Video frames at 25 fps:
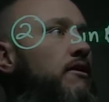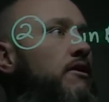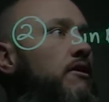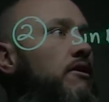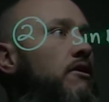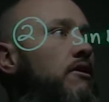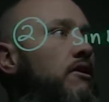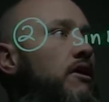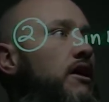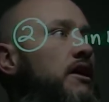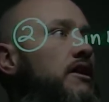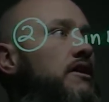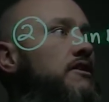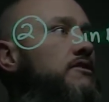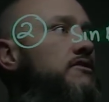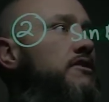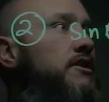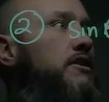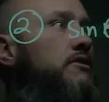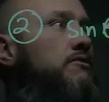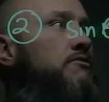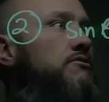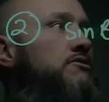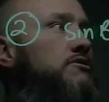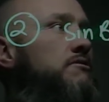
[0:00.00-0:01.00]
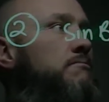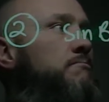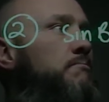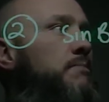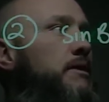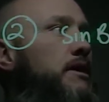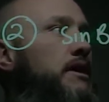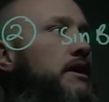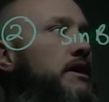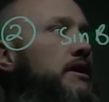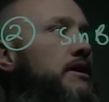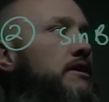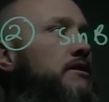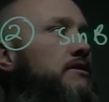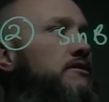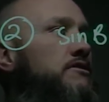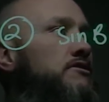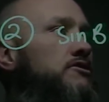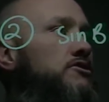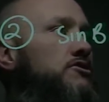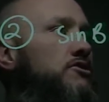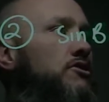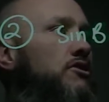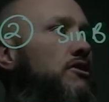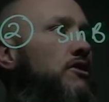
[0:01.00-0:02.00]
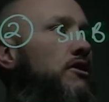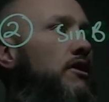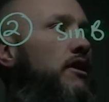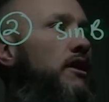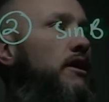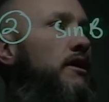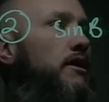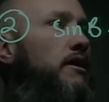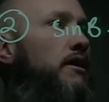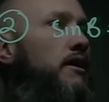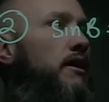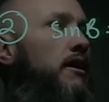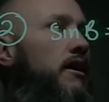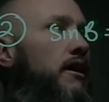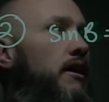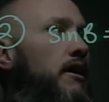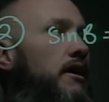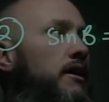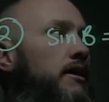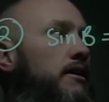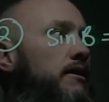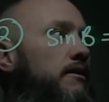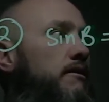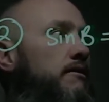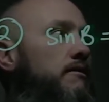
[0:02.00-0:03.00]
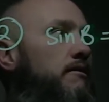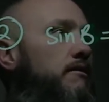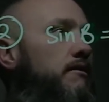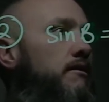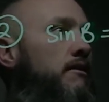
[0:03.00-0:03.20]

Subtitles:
height is equal to B sine A.